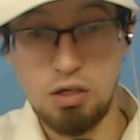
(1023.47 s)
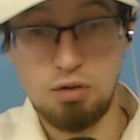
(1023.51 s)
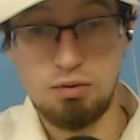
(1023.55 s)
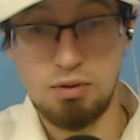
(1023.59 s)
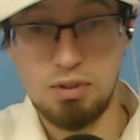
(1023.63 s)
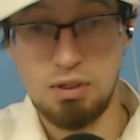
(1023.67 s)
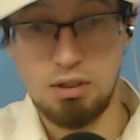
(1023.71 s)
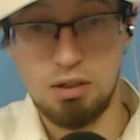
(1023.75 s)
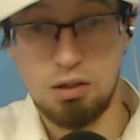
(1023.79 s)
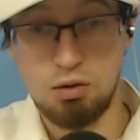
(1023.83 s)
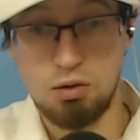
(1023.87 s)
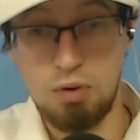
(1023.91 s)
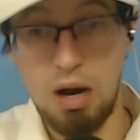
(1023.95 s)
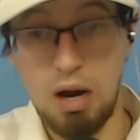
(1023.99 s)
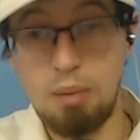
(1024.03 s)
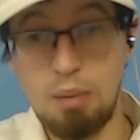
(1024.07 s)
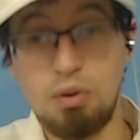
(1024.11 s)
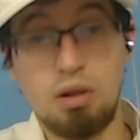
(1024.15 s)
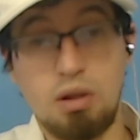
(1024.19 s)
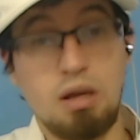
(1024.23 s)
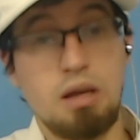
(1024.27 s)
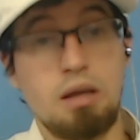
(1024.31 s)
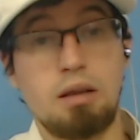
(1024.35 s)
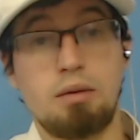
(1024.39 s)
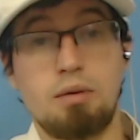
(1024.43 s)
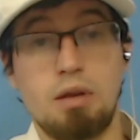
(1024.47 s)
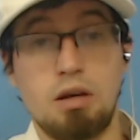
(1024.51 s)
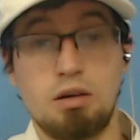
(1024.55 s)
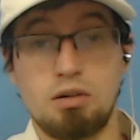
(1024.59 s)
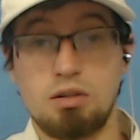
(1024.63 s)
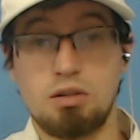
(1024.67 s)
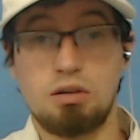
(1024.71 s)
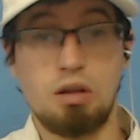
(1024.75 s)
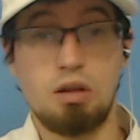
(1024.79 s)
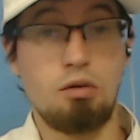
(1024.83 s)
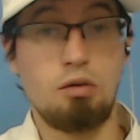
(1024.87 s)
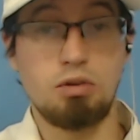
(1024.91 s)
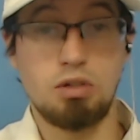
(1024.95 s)
a little rambly.
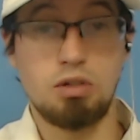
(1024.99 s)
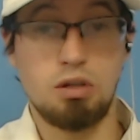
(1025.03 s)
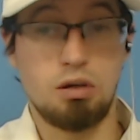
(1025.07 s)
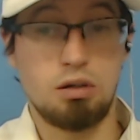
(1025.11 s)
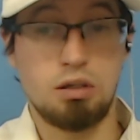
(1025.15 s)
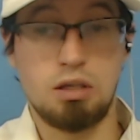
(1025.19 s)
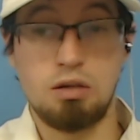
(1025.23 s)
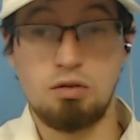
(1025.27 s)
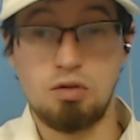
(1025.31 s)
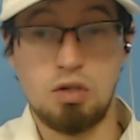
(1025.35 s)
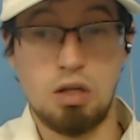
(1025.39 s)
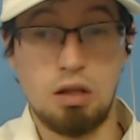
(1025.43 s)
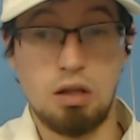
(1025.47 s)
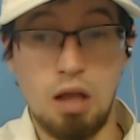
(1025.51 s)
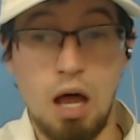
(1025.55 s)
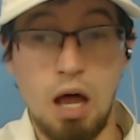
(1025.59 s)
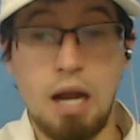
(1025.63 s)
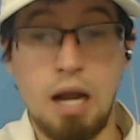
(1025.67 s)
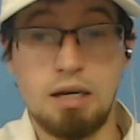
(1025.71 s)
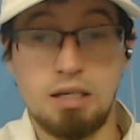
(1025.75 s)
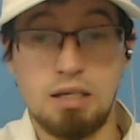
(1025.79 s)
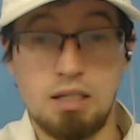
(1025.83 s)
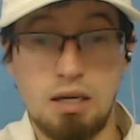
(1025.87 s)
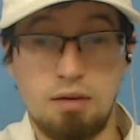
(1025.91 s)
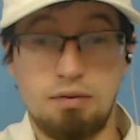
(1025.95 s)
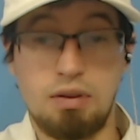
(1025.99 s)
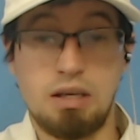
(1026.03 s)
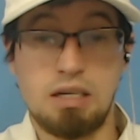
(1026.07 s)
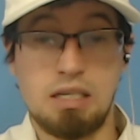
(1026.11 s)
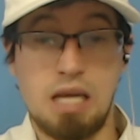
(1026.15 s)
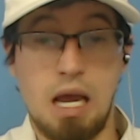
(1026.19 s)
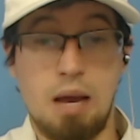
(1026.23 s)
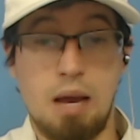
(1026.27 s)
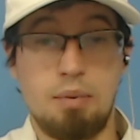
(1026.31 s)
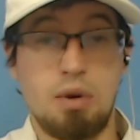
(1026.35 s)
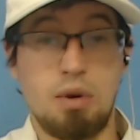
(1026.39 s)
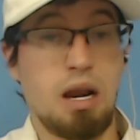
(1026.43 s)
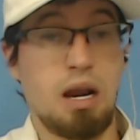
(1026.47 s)
There's a lot of stuff that's
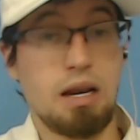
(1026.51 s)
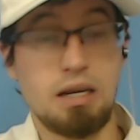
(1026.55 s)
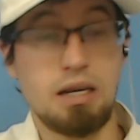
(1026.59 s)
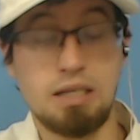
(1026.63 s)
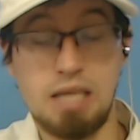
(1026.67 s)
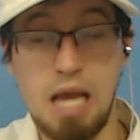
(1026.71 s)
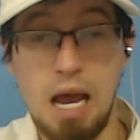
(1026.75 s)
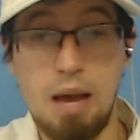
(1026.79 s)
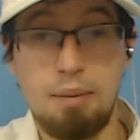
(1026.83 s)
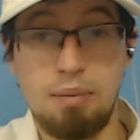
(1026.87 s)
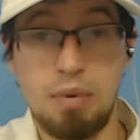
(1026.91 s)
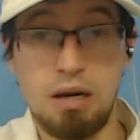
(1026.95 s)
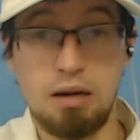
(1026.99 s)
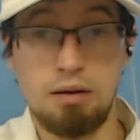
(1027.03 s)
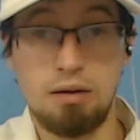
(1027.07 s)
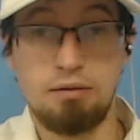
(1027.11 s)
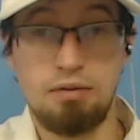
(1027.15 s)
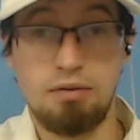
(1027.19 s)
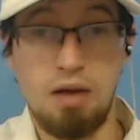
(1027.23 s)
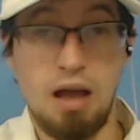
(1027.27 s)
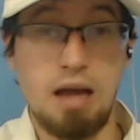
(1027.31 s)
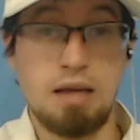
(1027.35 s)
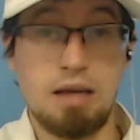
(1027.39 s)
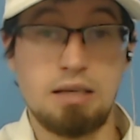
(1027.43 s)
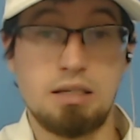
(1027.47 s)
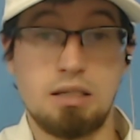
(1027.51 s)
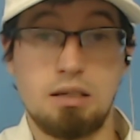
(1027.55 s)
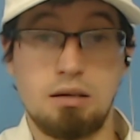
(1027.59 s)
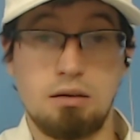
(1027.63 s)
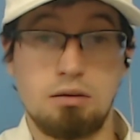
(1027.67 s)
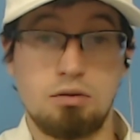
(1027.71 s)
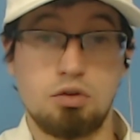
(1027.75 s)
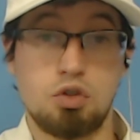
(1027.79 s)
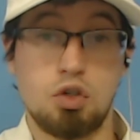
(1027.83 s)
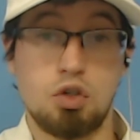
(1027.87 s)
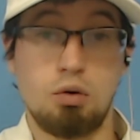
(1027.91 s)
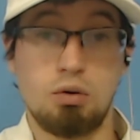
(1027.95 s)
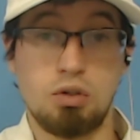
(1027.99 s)
happened, and it's happening fast.
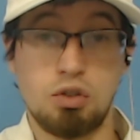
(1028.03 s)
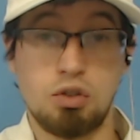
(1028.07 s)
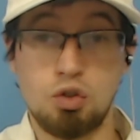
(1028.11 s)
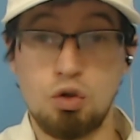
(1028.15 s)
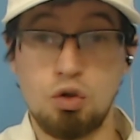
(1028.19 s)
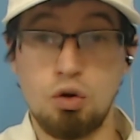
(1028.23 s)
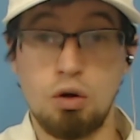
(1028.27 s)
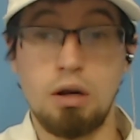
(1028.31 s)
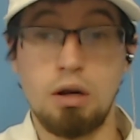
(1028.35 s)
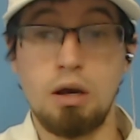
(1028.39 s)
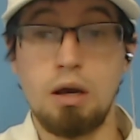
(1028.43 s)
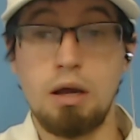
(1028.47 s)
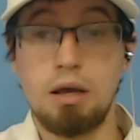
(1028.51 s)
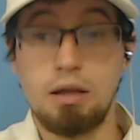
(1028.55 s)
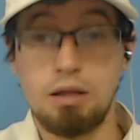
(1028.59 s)
So it's good.